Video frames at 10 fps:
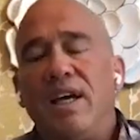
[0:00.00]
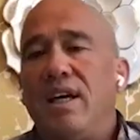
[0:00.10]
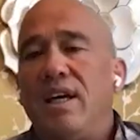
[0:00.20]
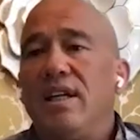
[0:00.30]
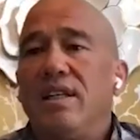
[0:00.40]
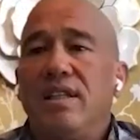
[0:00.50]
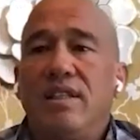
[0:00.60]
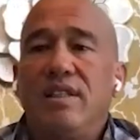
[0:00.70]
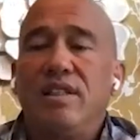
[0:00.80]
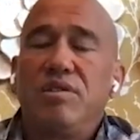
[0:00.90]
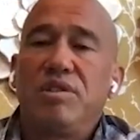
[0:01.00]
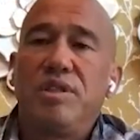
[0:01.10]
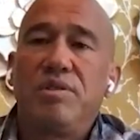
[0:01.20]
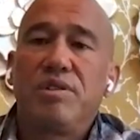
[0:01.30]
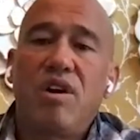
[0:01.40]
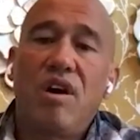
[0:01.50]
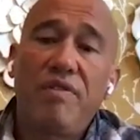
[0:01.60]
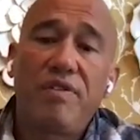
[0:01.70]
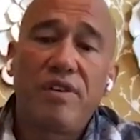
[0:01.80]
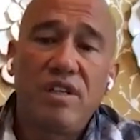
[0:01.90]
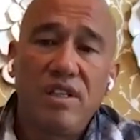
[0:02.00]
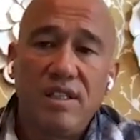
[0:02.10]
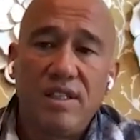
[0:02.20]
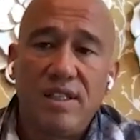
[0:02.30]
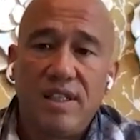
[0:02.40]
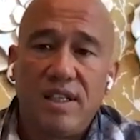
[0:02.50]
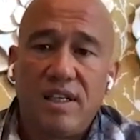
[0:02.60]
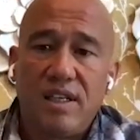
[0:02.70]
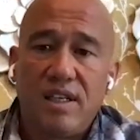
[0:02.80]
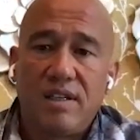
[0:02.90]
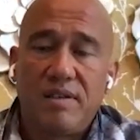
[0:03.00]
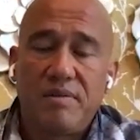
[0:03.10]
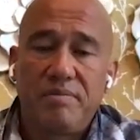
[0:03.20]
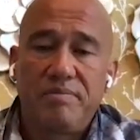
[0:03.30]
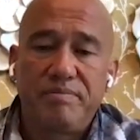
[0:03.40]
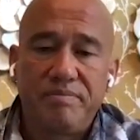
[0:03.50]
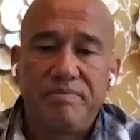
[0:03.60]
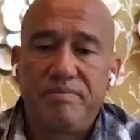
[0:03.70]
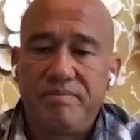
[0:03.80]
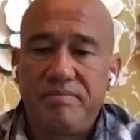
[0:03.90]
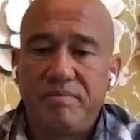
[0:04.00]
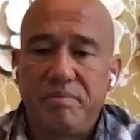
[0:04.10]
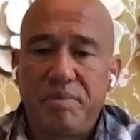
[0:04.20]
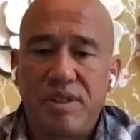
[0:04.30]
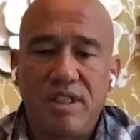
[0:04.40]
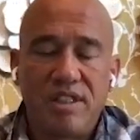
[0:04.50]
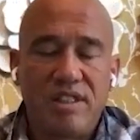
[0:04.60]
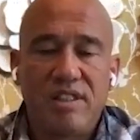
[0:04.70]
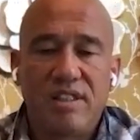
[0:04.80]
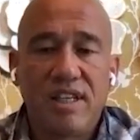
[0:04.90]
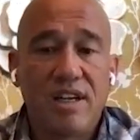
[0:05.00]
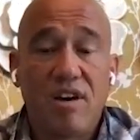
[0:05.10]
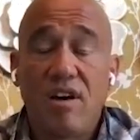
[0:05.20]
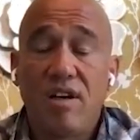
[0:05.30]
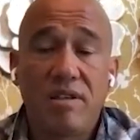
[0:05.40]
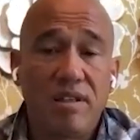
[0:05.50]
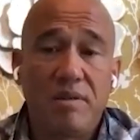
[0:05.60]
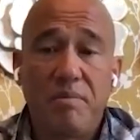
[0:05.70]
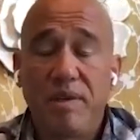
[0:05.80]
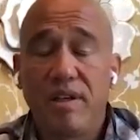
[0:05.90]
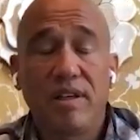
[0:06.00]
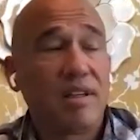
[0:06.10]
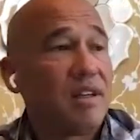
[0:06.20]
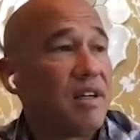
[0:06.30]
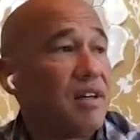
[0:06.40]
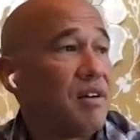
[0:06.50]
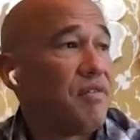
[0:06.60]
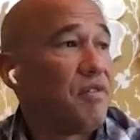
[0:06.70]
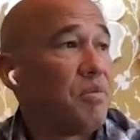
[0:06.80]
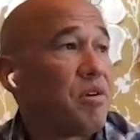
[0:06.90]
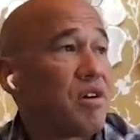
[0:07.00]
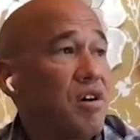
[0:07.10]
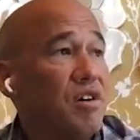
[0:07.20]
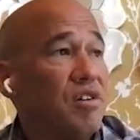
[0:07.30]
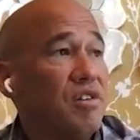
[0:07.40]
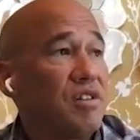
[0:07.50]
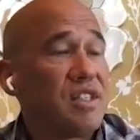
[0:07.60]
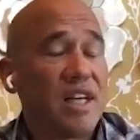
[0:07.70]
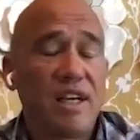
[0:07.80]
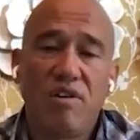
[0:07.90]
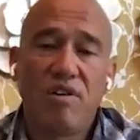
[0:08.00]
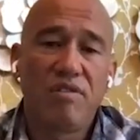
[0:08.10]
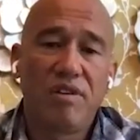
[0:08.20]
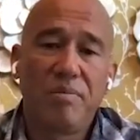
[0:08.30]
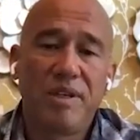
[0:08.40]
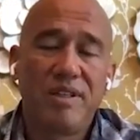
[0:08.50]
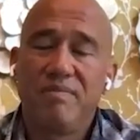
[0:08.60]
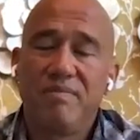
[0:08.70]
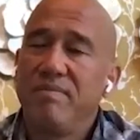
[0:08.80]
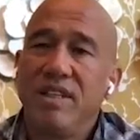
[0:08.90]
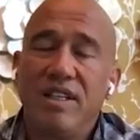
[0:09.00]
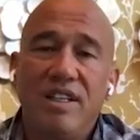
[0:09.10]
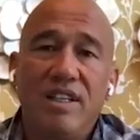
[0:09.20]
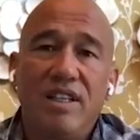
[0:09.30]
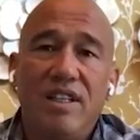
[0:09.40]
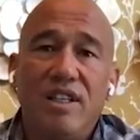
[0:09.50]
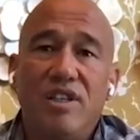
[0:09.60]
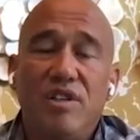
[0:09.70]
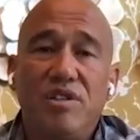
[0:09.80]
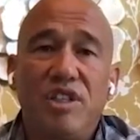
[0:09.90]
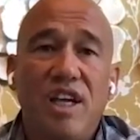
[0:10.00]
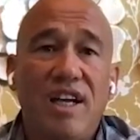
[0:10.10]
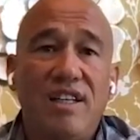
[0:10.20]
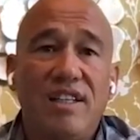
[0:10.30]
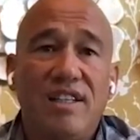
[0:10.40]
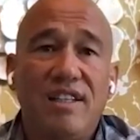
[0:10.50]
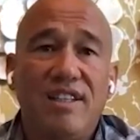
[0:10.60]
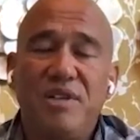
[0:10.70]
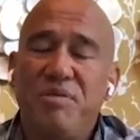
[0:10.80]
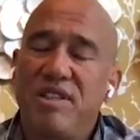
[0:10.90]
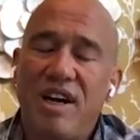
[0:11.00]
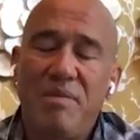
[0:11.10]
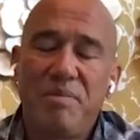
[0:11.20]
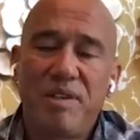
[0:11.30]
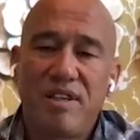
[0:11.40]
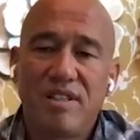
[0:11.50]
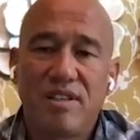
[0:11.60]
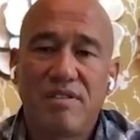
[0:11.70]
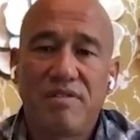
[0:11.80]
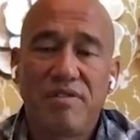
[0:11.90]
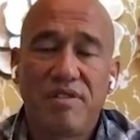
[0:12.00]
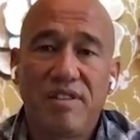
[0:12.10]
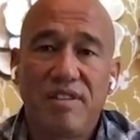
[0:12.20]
And, she was offered a position to stay on and be a full board colonel and take over. But, she retired because of